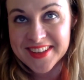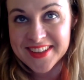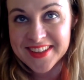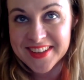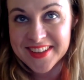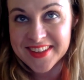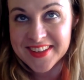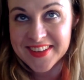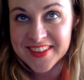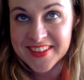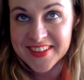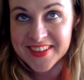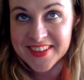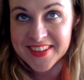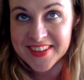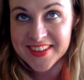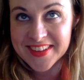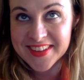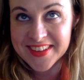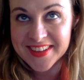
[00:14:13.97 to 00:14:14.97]

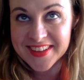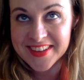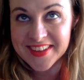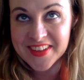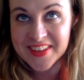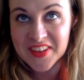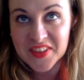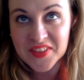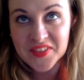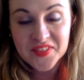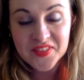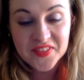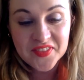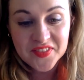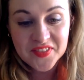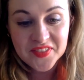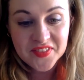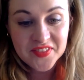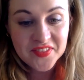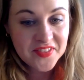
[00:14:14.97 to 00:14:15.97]

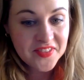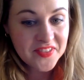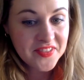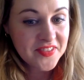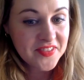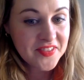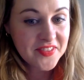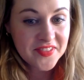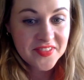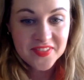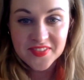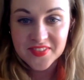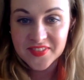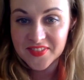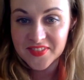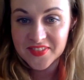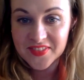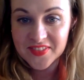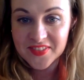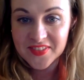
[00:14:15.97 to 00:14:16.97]

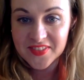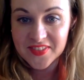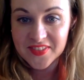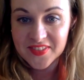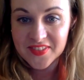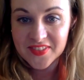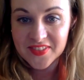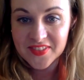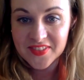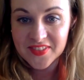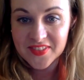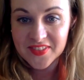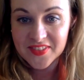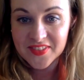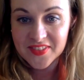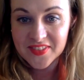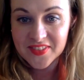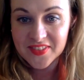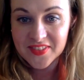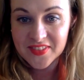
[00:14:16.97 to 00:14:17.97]
The person shown says nothing.